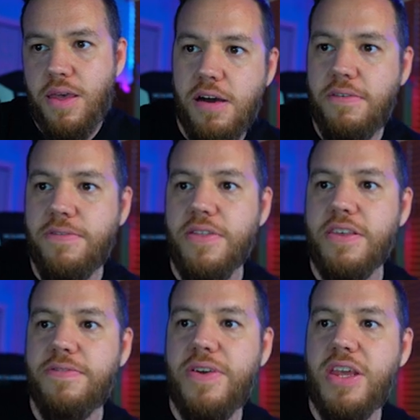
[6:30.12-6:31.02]
For
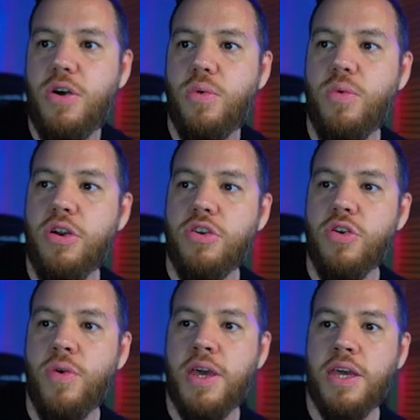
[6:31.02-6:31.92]
this video, we're
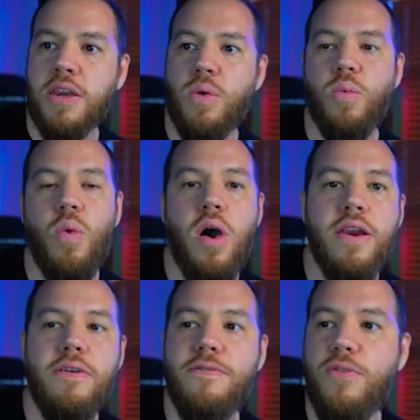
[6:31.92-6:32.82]
doing
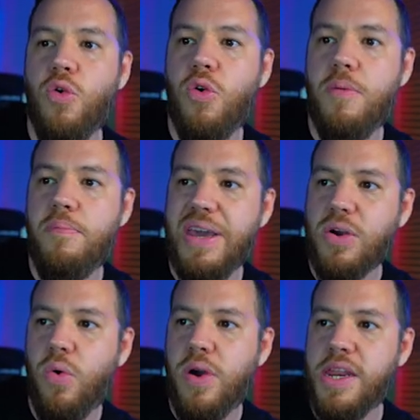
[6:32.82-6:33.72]
one full
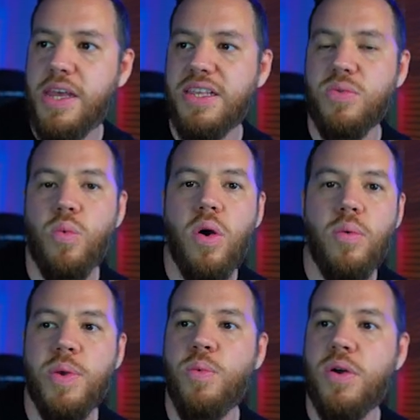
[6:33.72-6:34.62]
Bitcoin is what
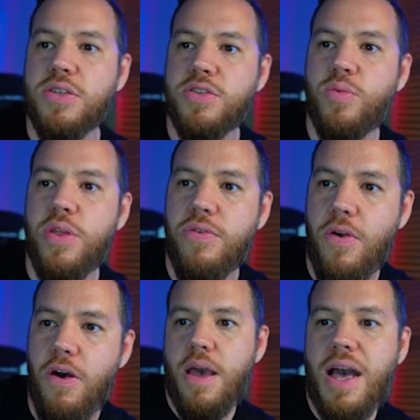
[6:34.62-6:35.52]
we want to withdraw.